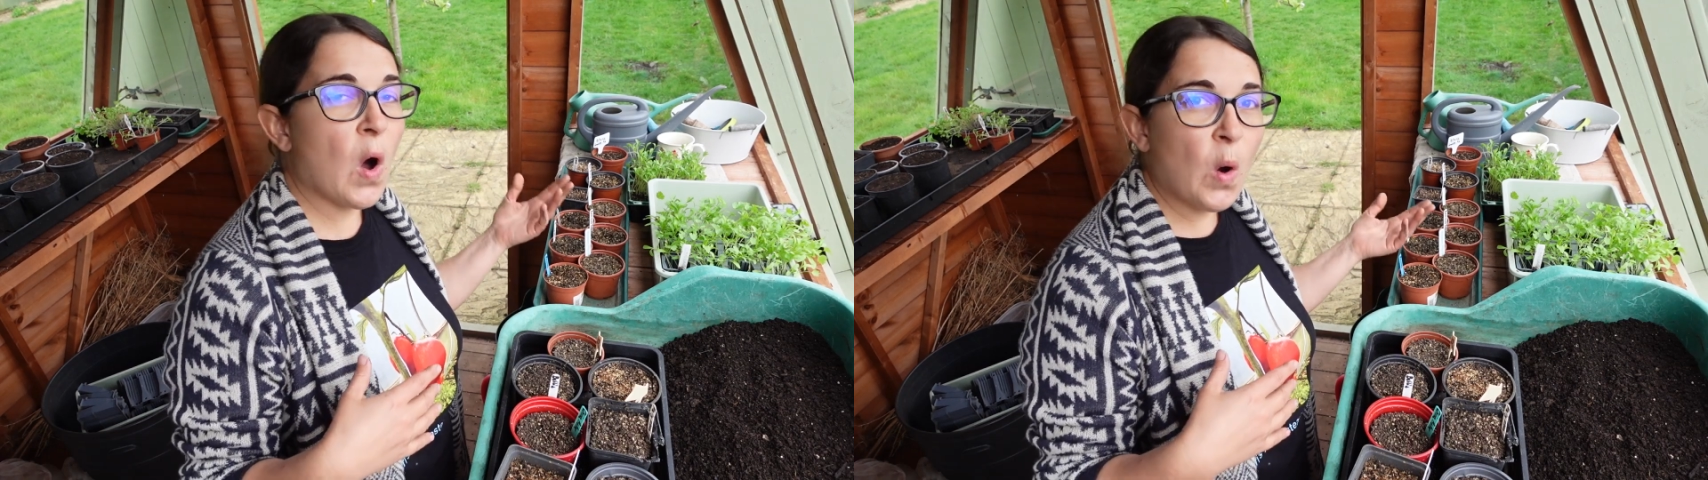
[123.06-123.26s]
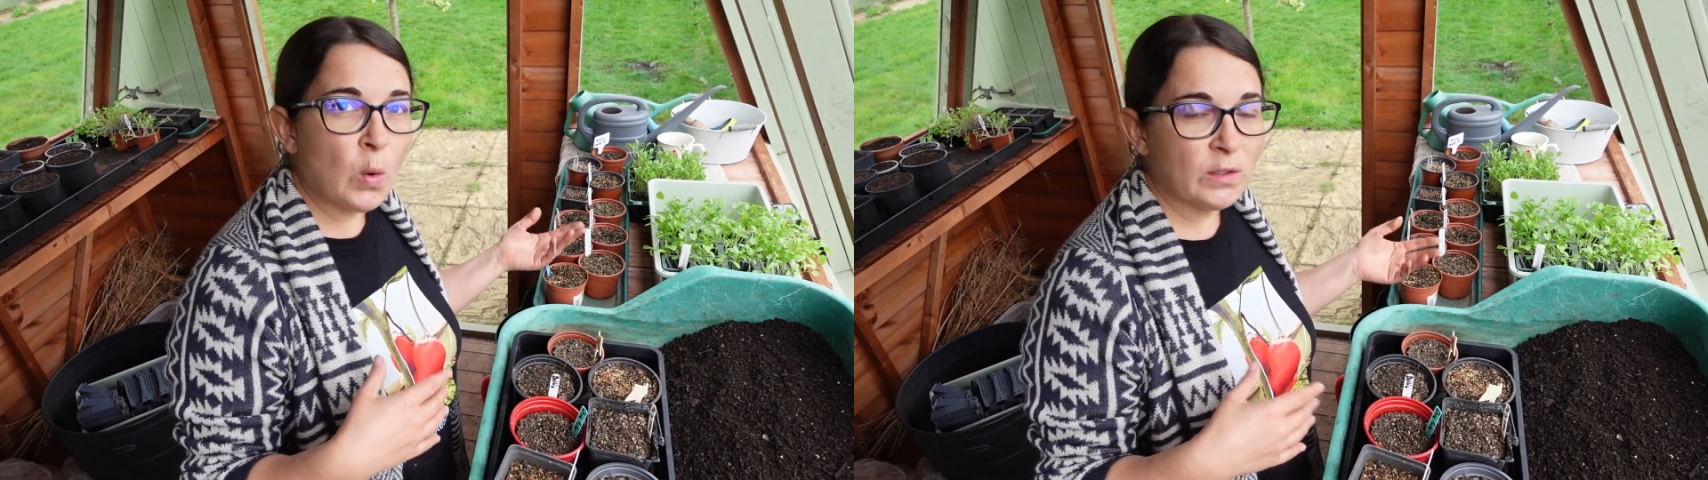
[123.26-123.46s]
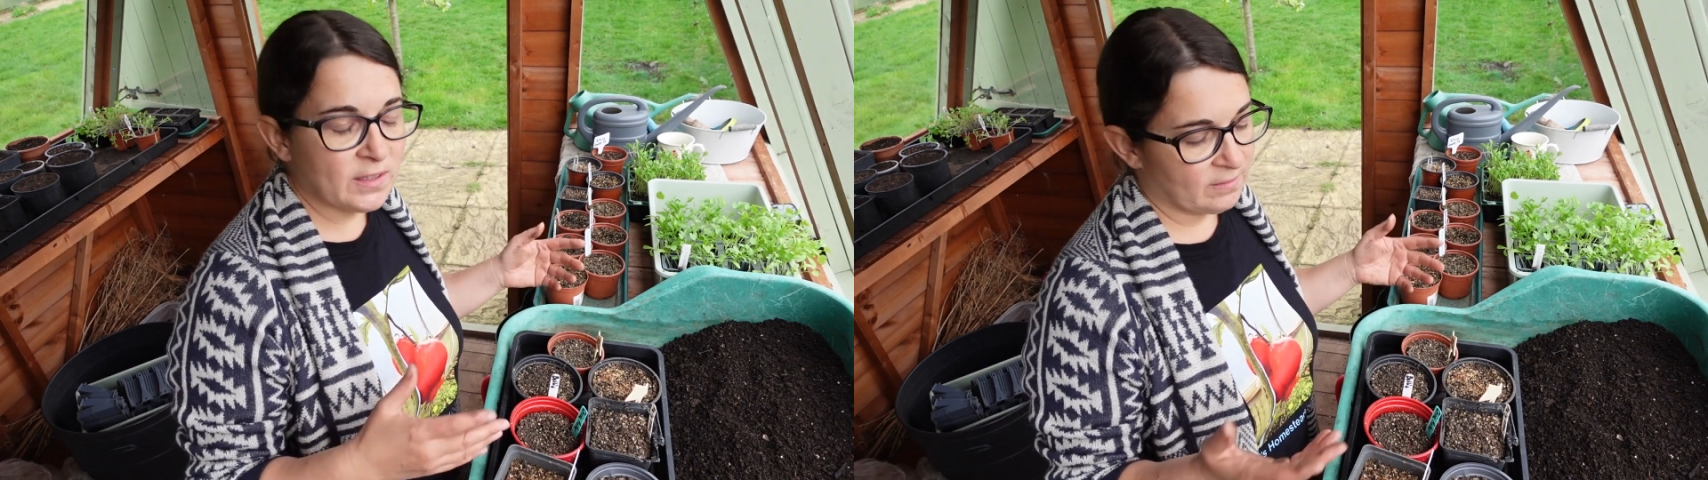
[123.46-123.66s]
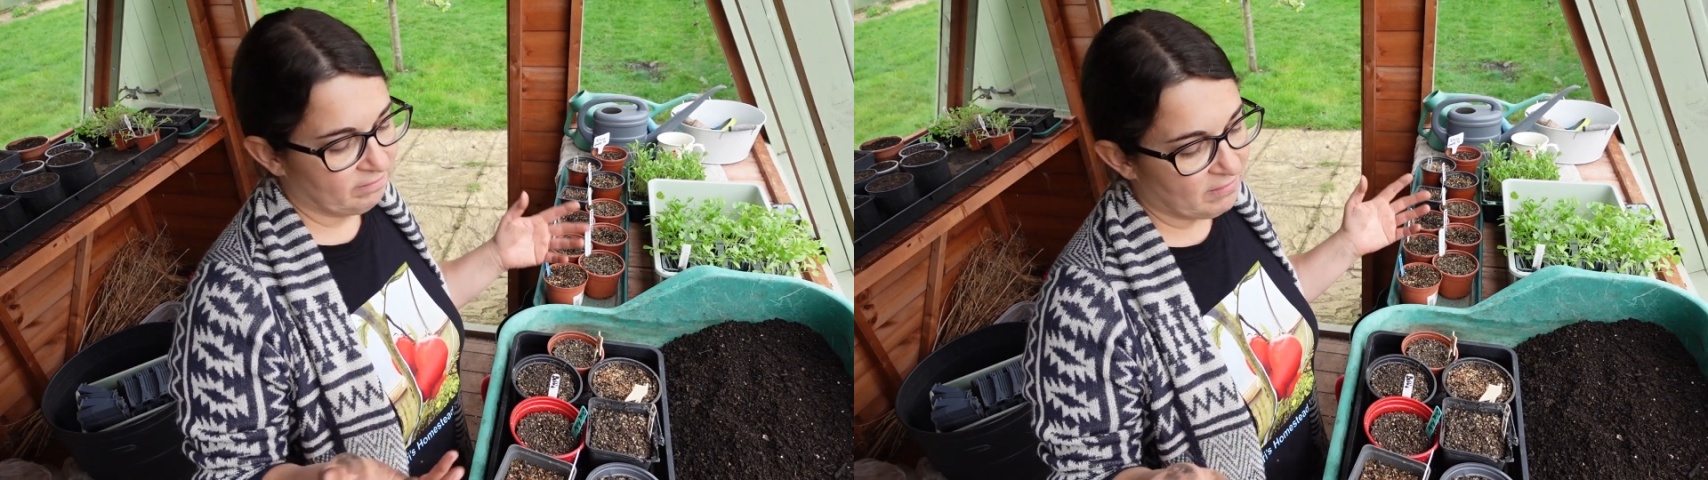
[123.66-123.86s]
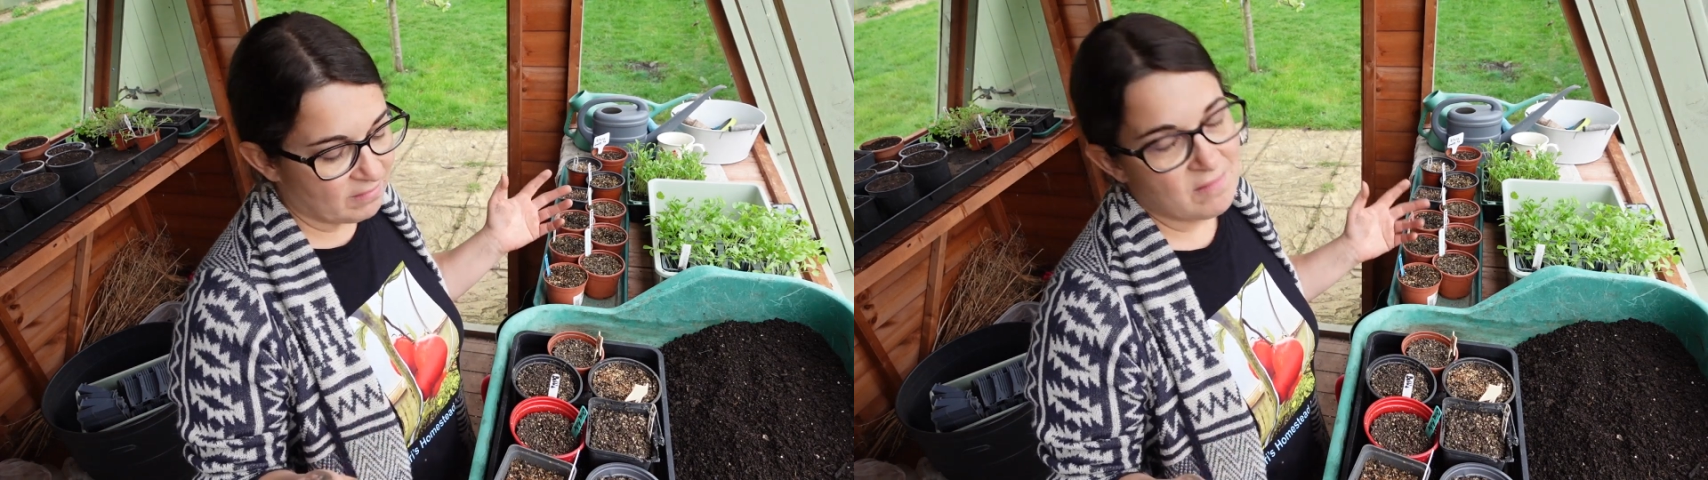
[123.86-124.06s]
old,
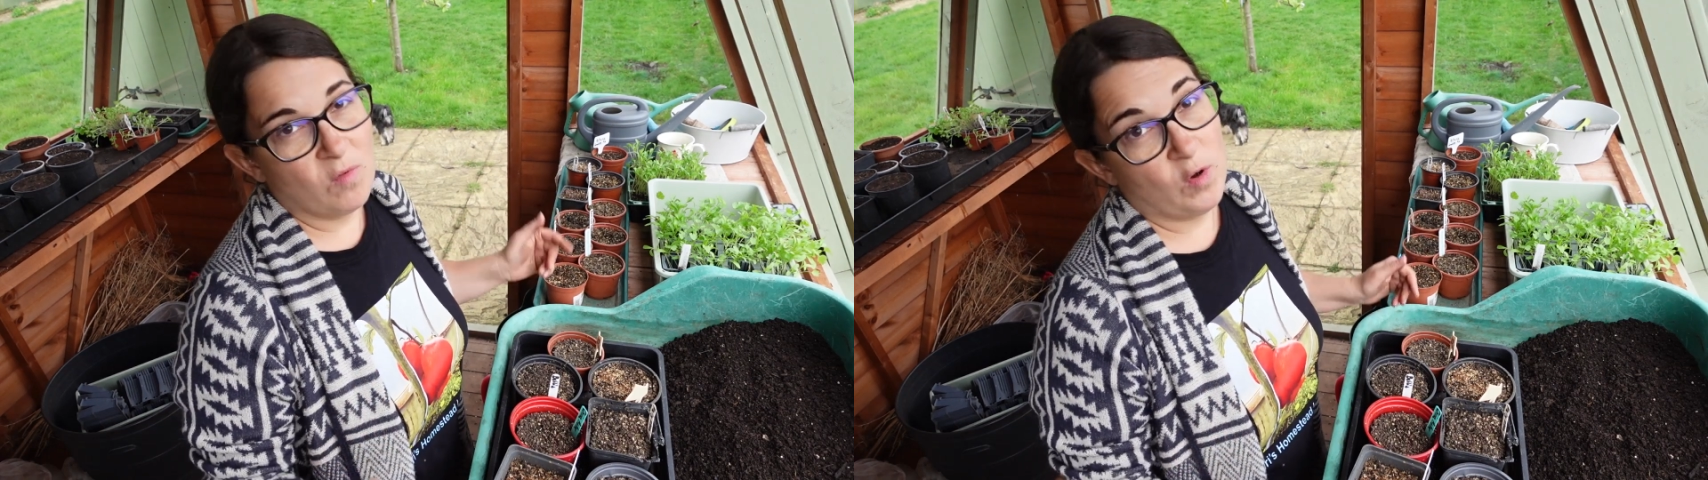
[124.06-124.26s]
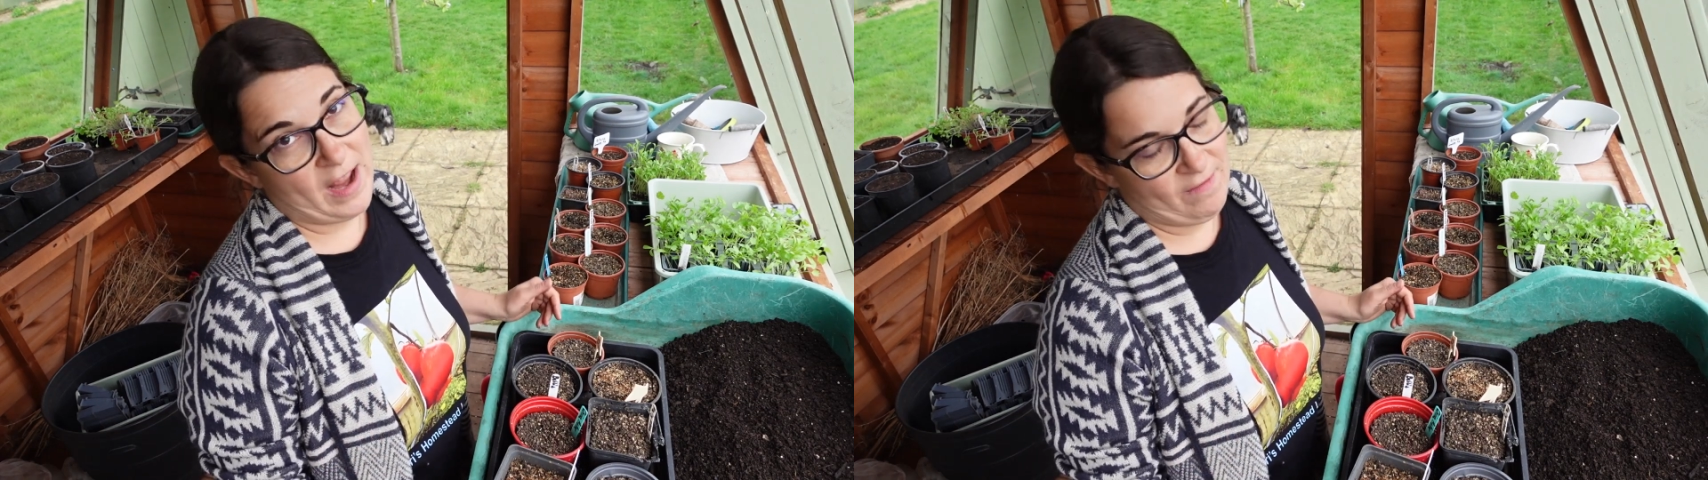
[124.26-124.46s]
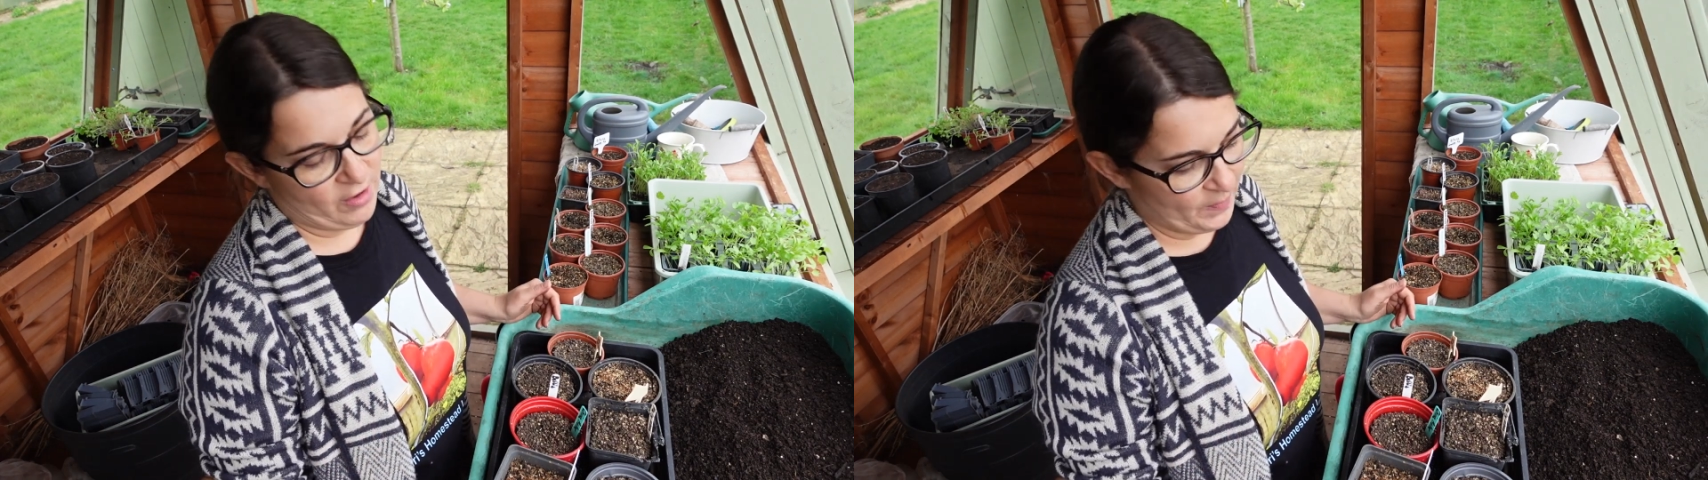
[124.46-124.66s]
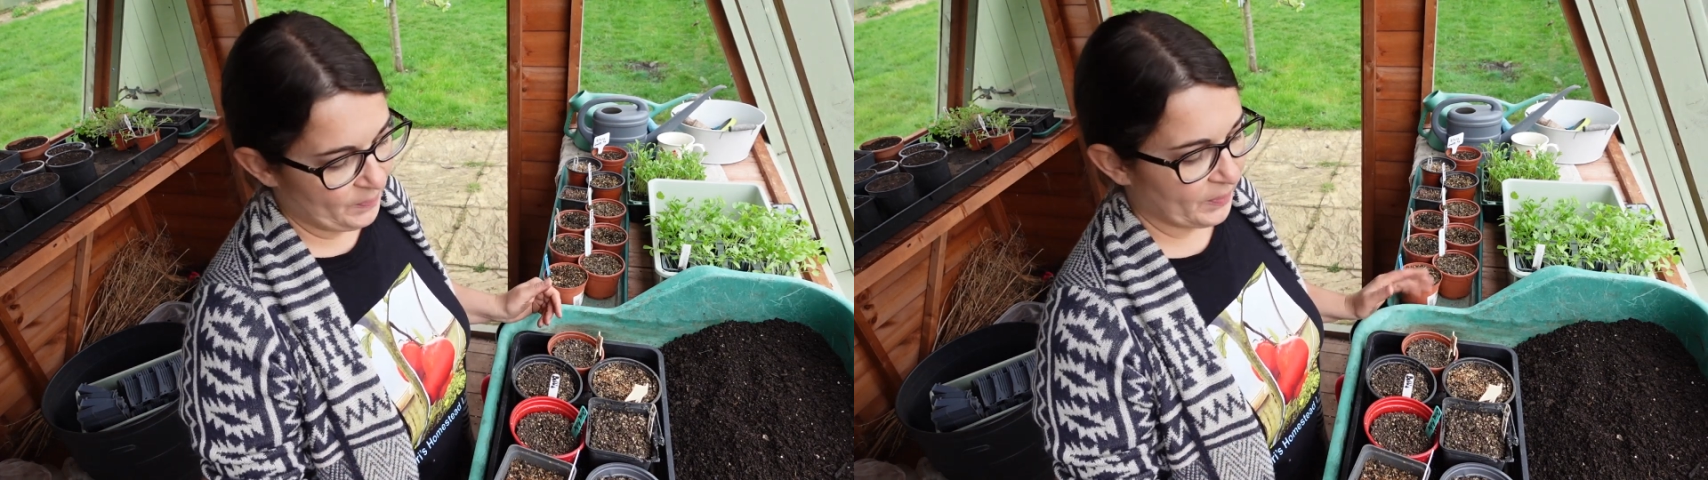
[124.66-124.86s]
whatever.